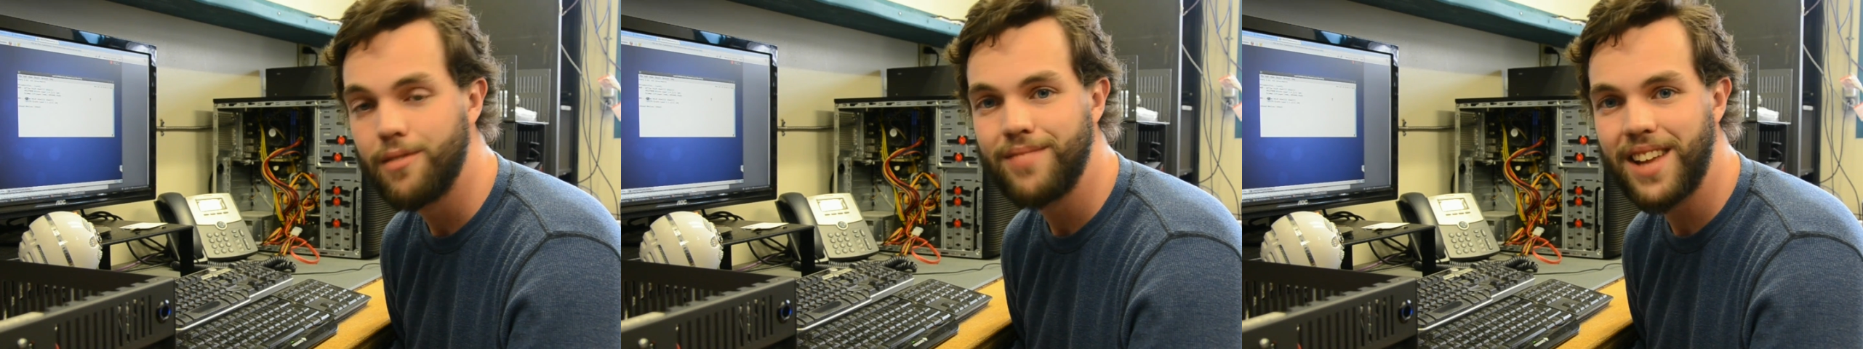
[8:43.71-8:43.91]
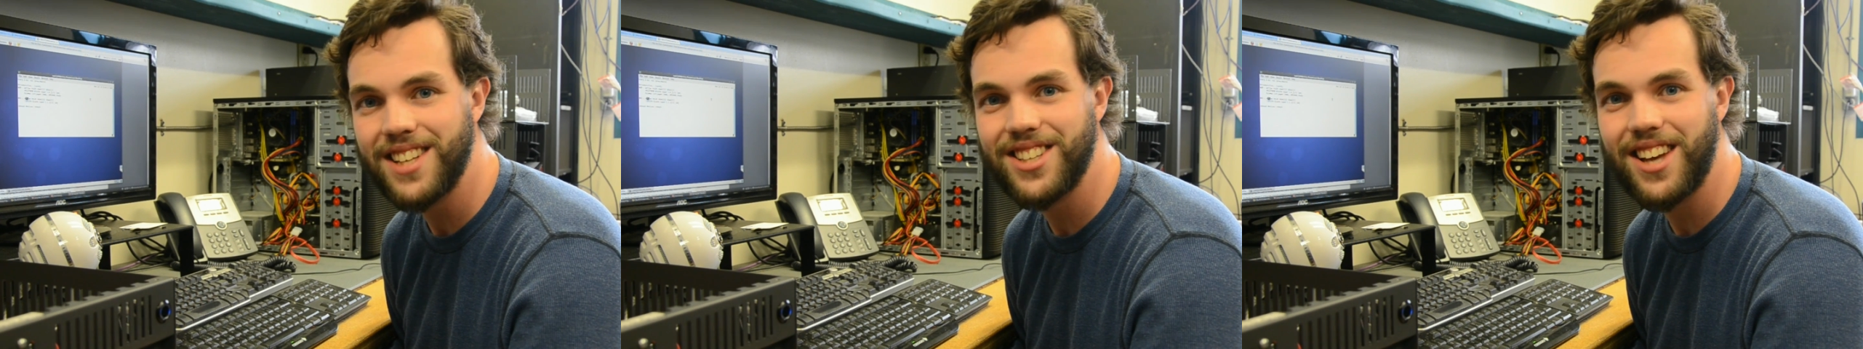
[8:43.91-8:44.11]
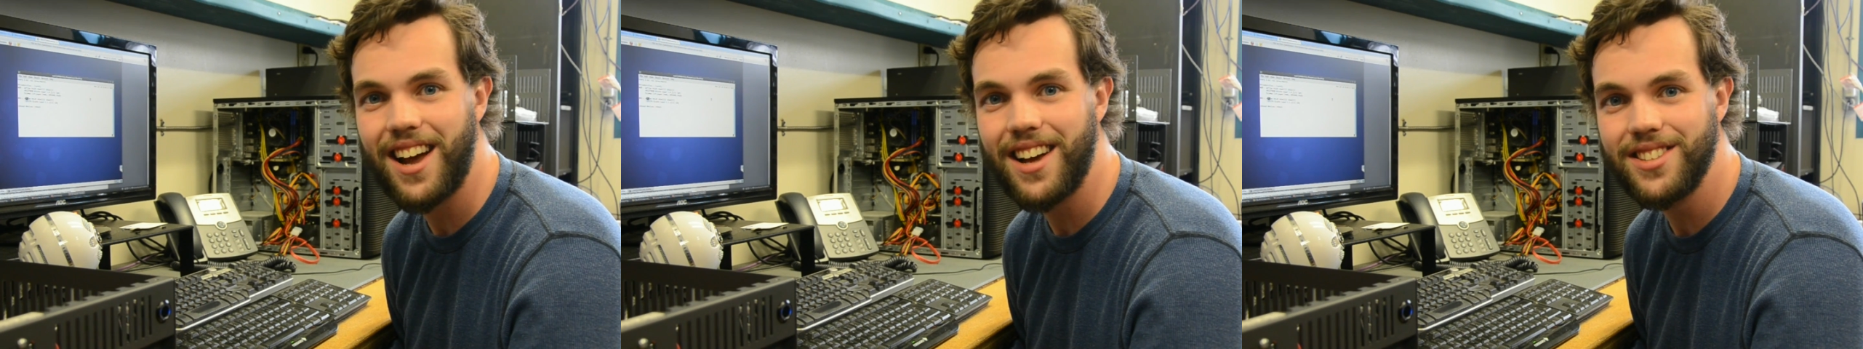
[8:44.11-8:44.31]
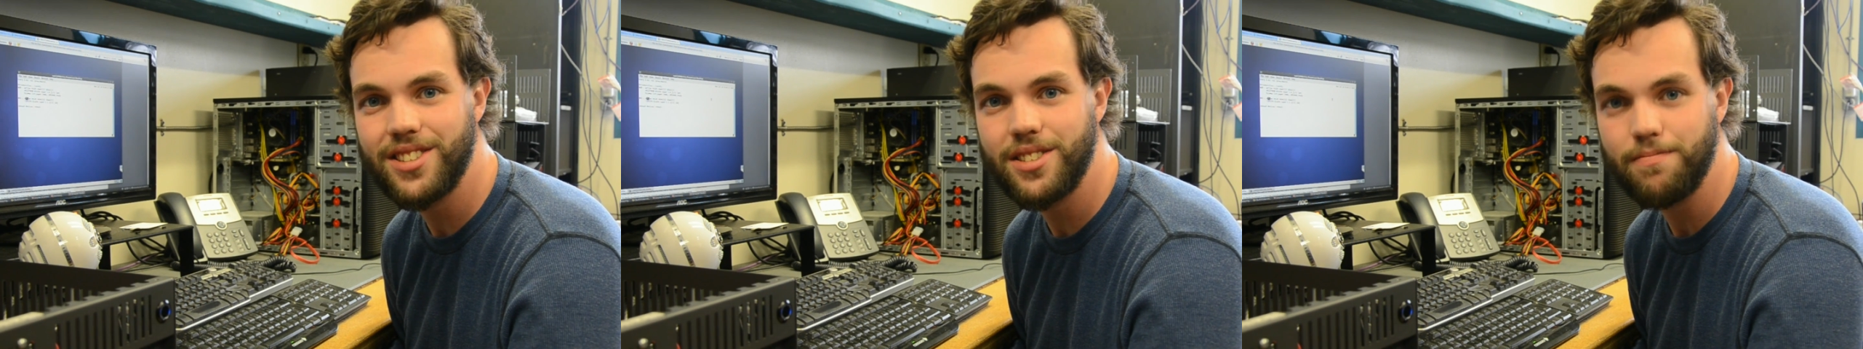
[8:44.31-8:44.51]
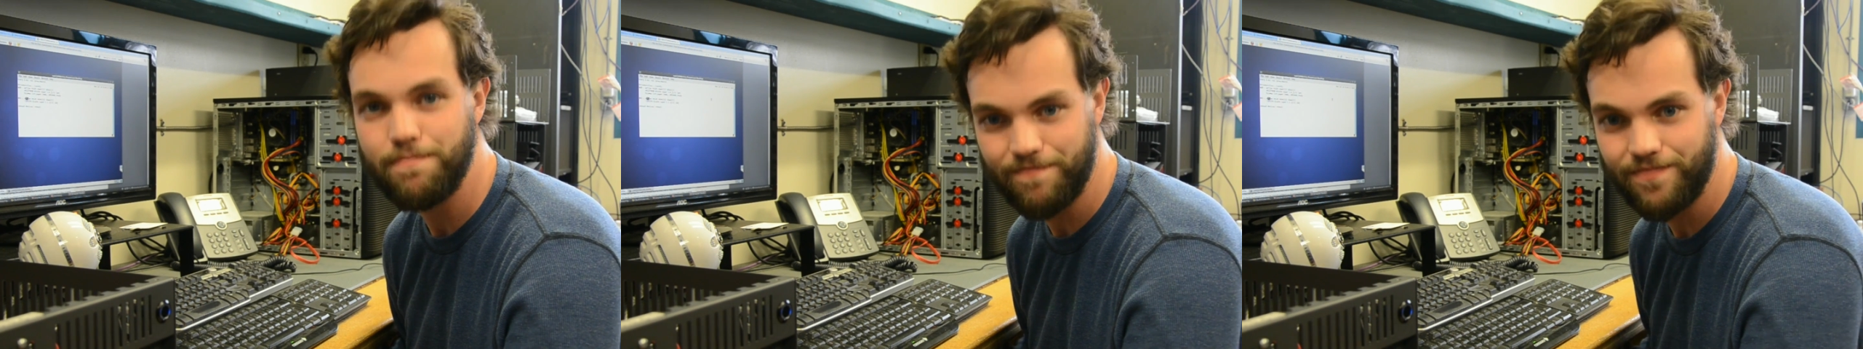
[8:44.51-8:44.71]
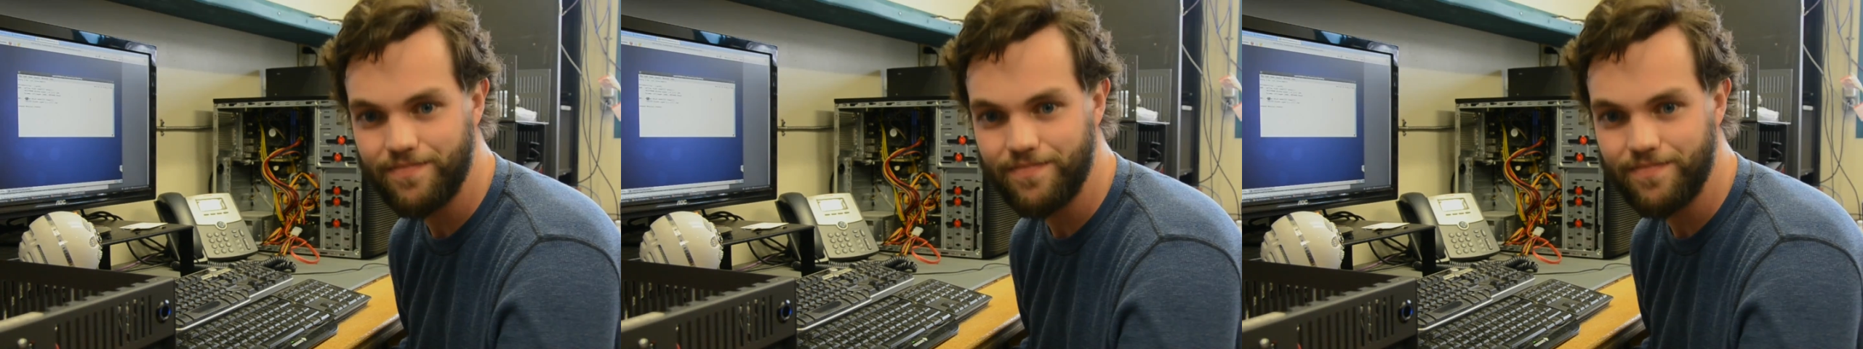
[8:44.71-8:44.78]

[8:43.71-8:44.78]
Thanks guys.